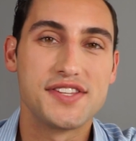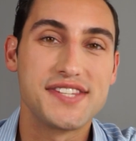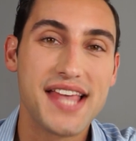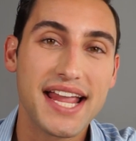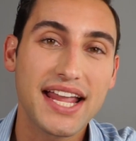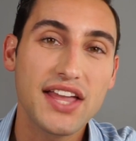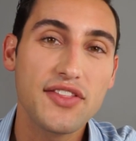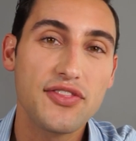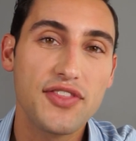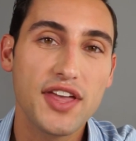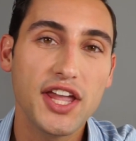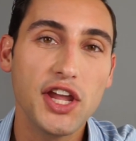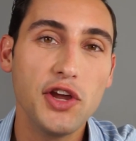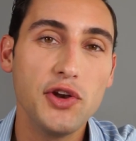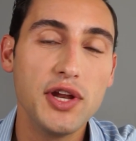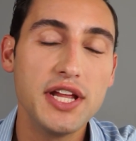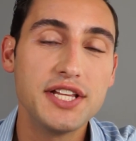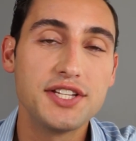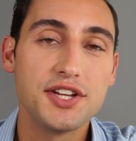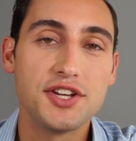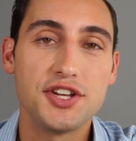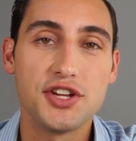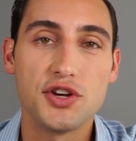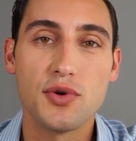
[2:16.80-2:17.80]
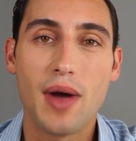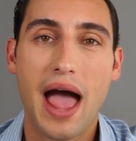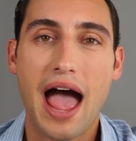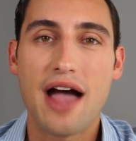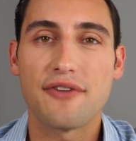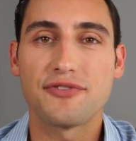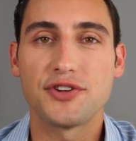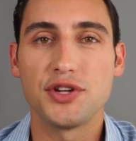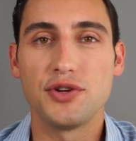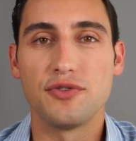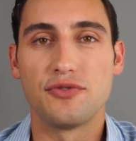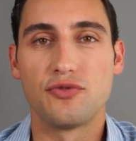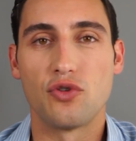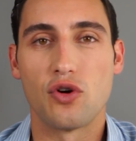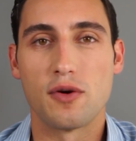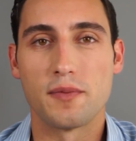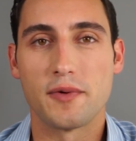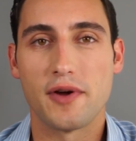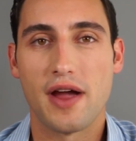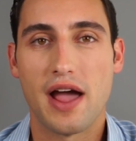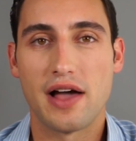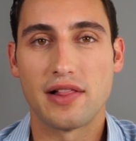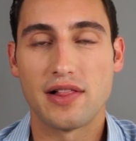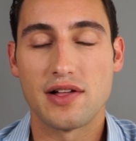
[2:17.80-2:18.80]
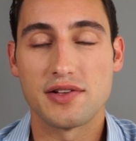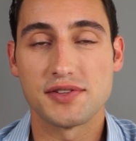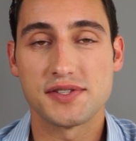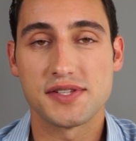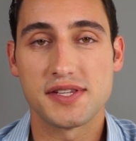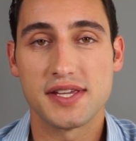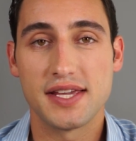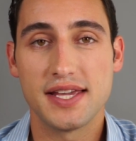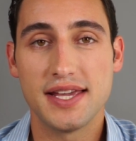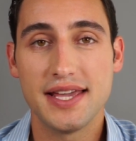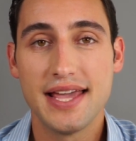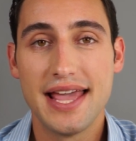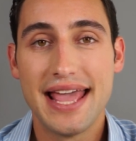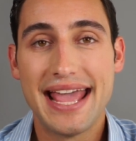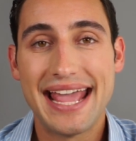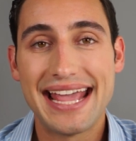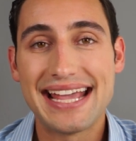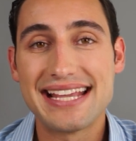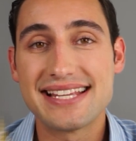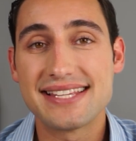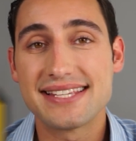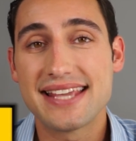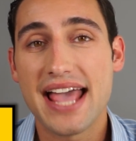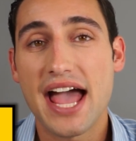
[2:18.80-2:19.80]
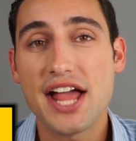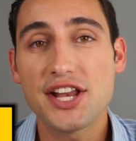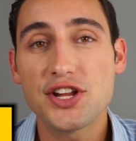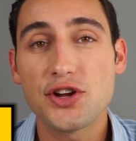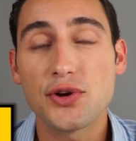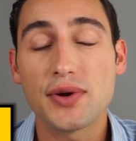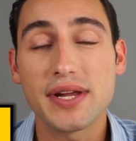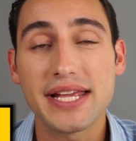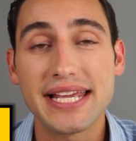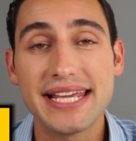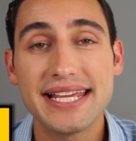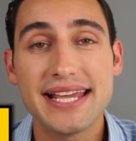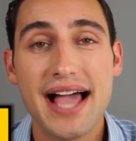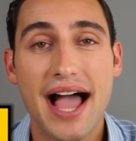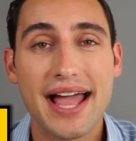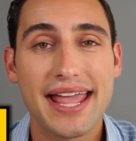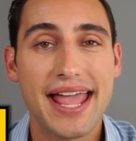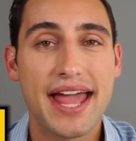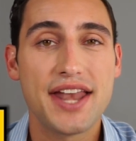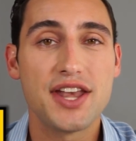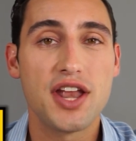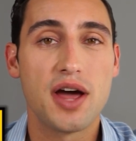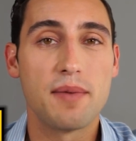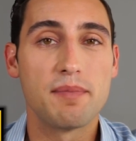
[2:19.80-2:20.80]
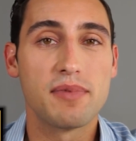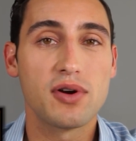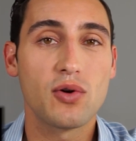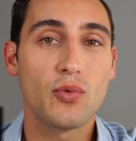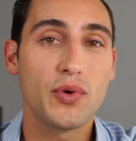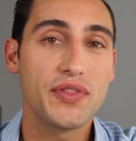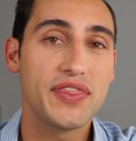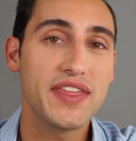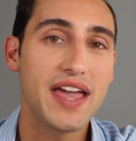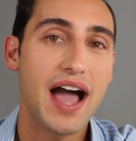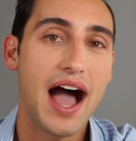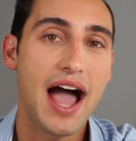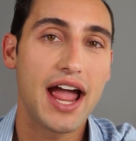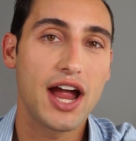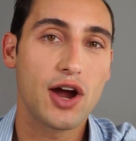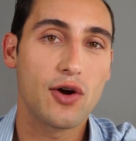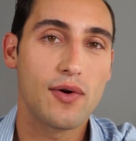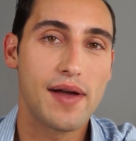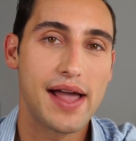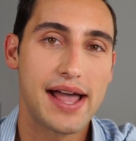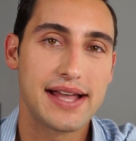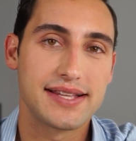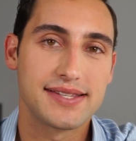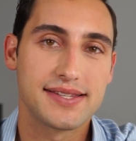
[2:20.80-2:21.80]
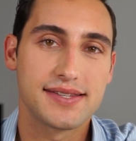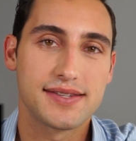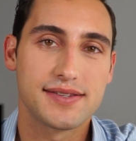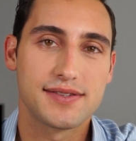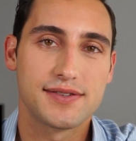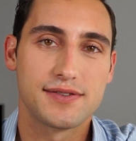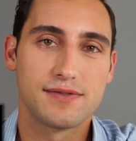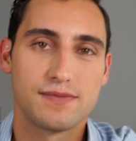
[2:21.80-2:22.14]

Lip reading: second thing you need to do after you form your LLC is get your EIN number with the IRS.